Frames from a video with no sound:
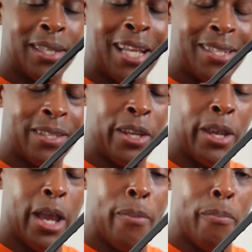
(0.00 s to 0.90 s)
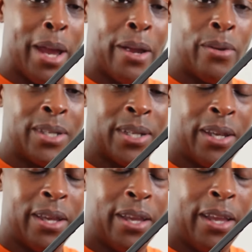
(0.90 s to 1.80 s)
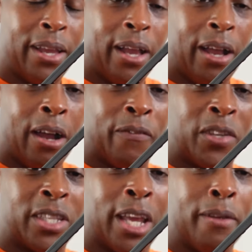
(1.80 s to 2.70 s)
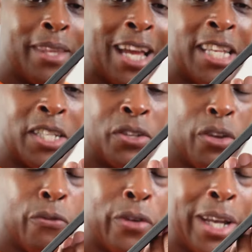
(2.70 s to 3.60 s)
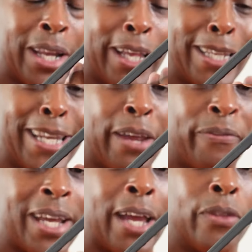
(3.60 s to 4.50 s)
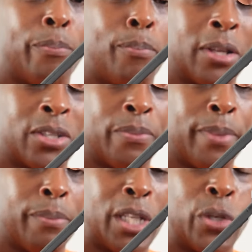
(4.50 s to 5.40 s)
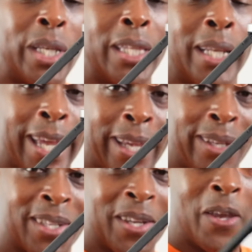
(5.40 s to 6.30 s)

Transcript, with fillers: So that's the amount of stem that is left at the bottom between the legs.